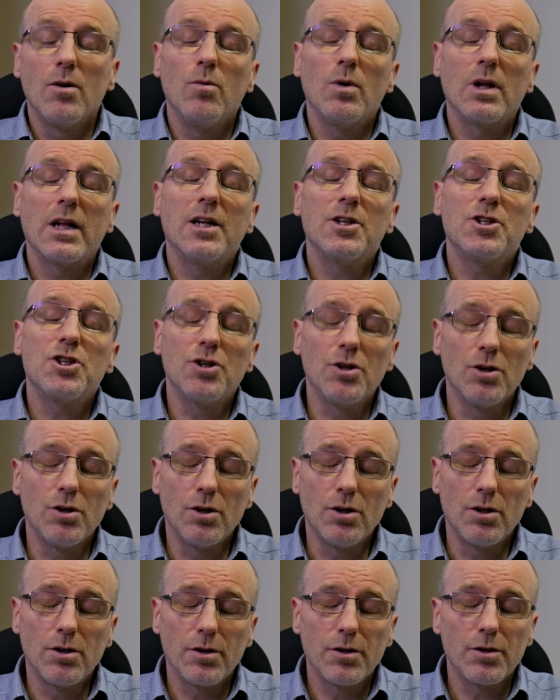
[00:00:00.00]
we'll
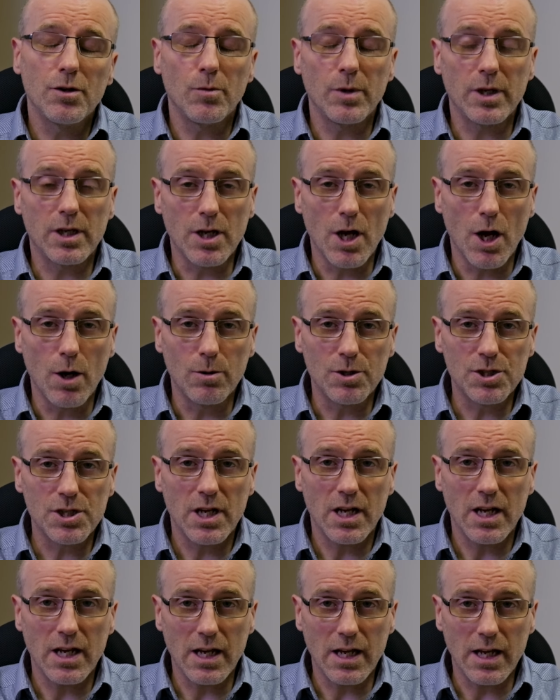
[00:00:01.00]
ensure that we coach
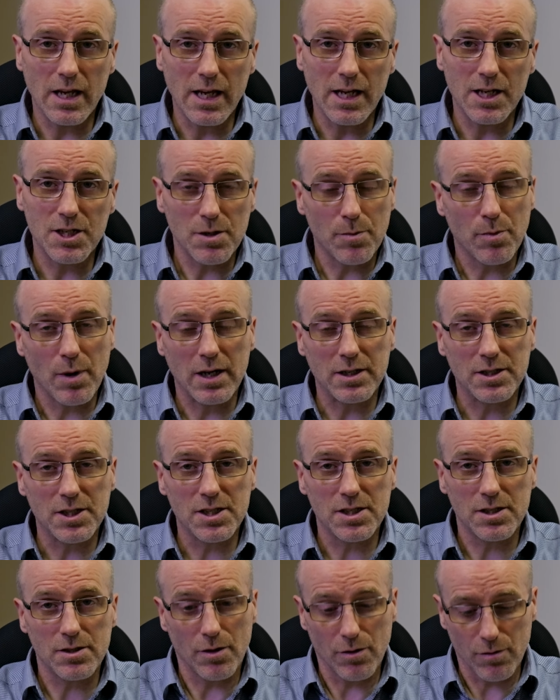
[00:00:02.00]
each
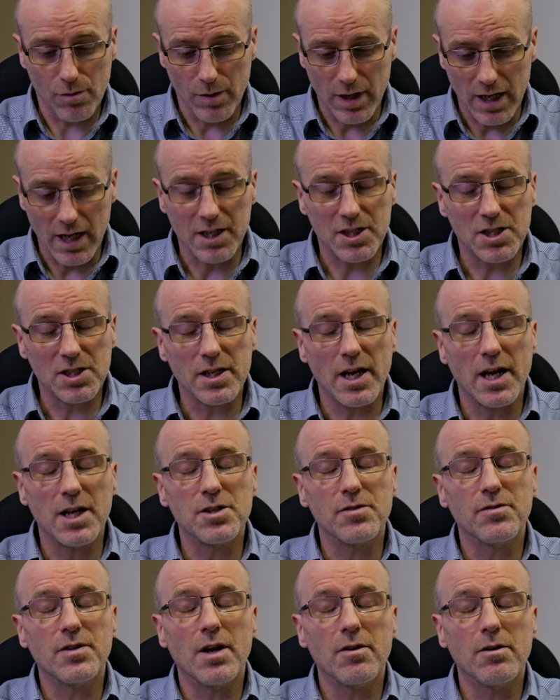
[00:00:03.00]
apprentice through each
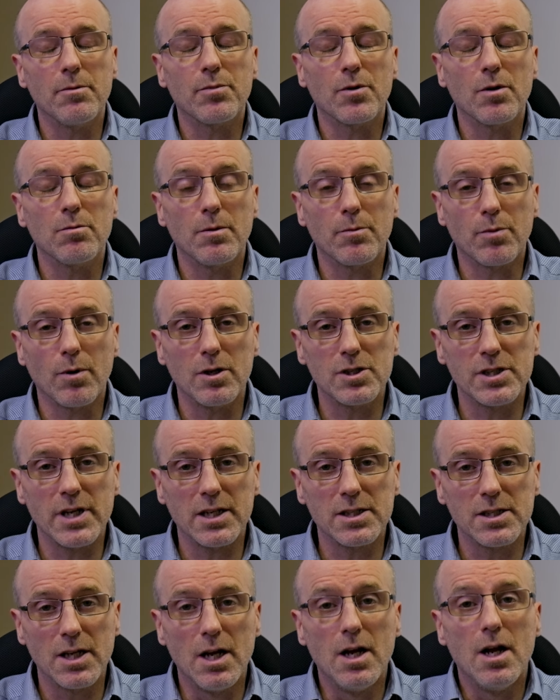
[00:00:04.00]
stage of their improvement
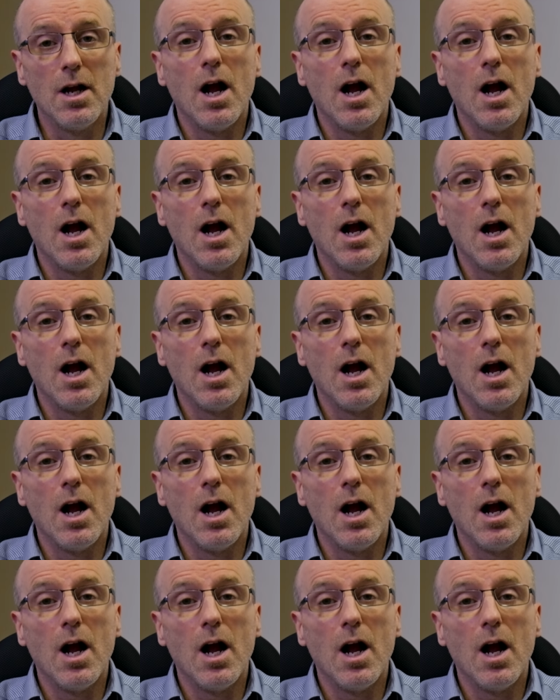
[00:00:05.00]
project,